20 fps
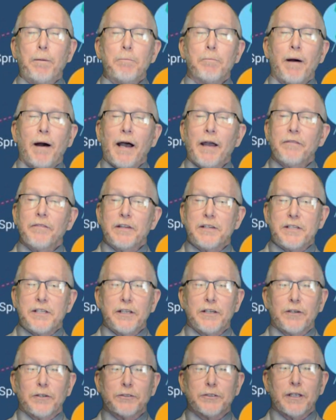in mind the
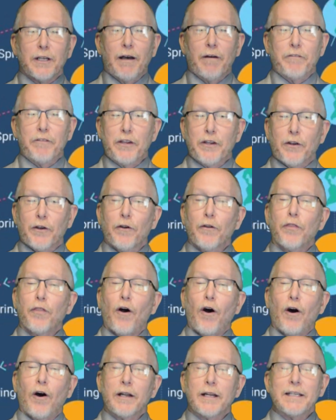tilt of the earth
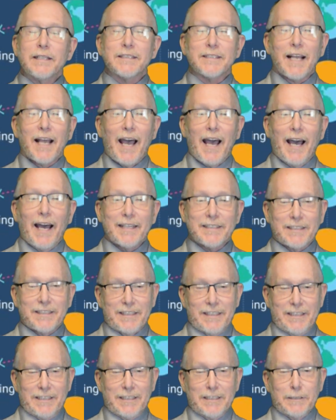on its
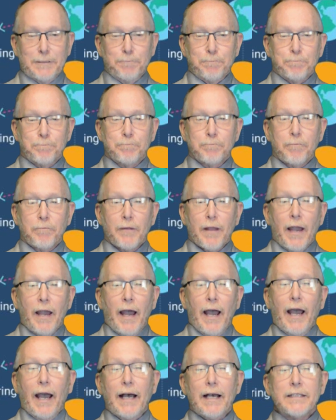axis.
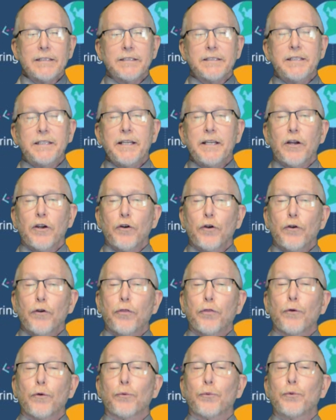As the
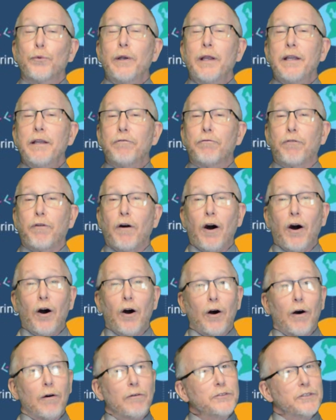earth
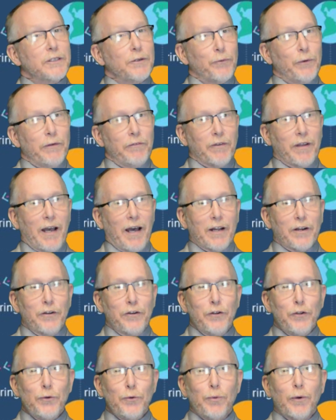revolves, we've got a
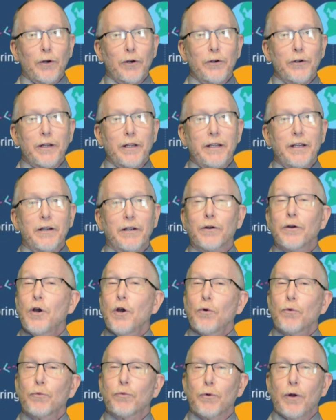new word here,
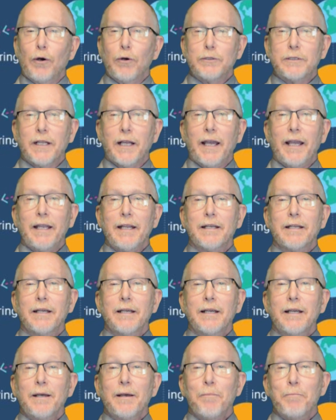rotate
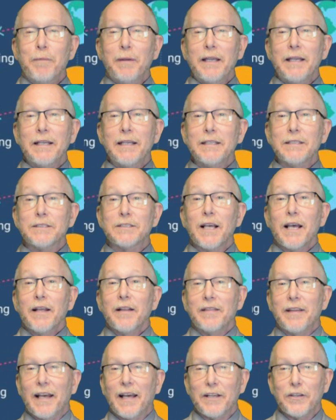means
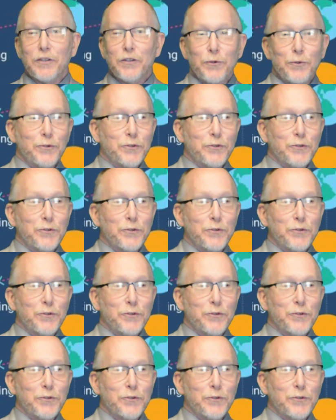that you